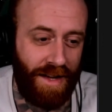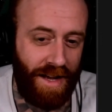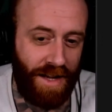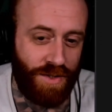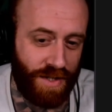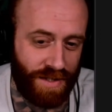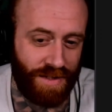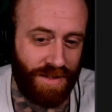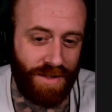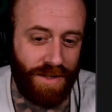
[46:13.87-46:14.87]
And
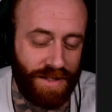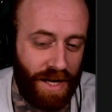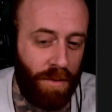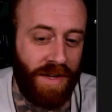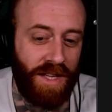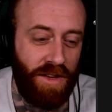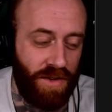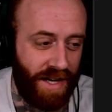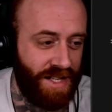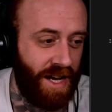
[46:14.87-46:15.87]
just because I don't want to leave you guys